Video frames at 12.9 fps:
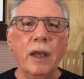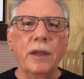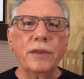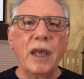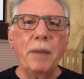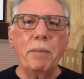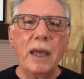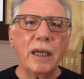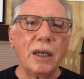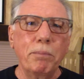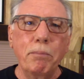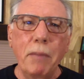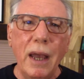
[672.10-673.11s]
they make
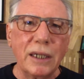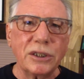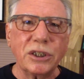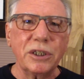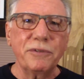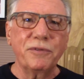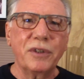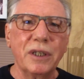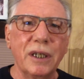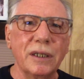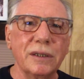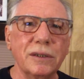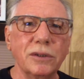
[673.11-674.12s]
a mess of
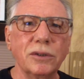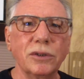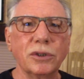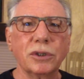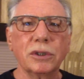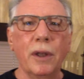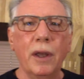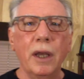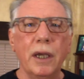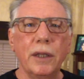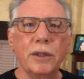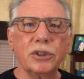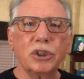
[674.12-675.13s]
things.
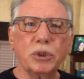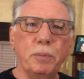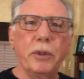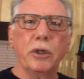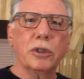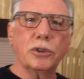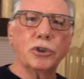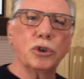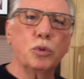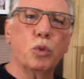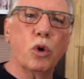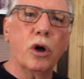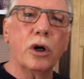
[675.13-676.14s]
In the spiritual
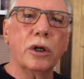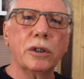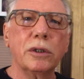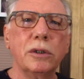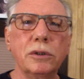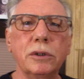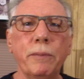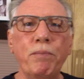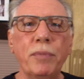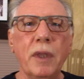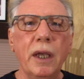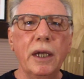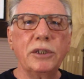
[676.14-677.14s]
world,
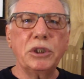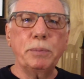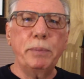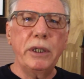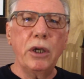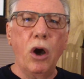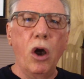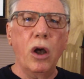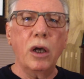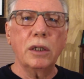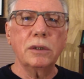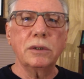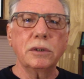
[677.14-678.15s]
it's
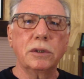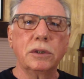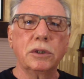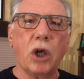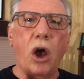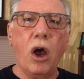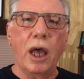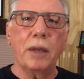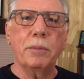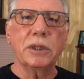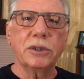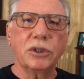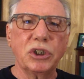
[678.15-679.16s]
beyond
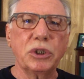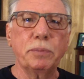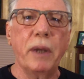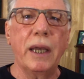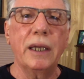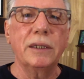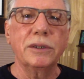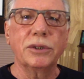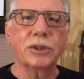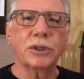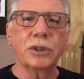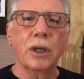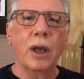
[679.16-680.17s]
time and
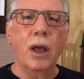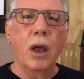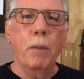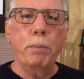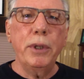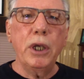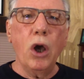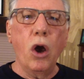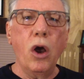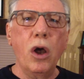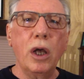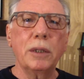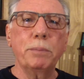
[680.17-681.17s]
space,
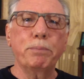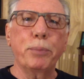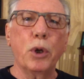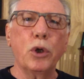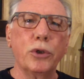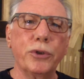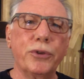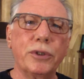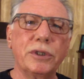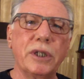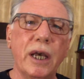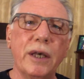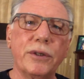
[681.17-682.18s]
beyond birth,
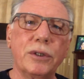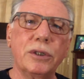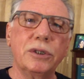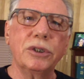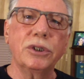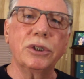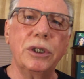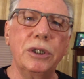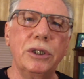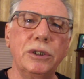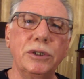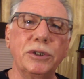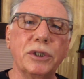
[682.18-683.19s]
death,
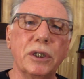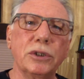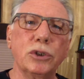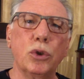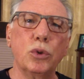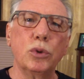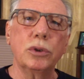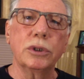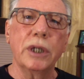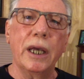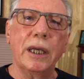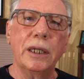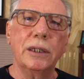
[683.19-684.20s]
disease, and old
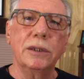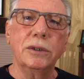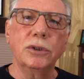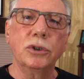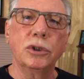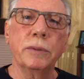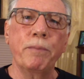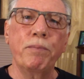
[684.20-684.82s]
age,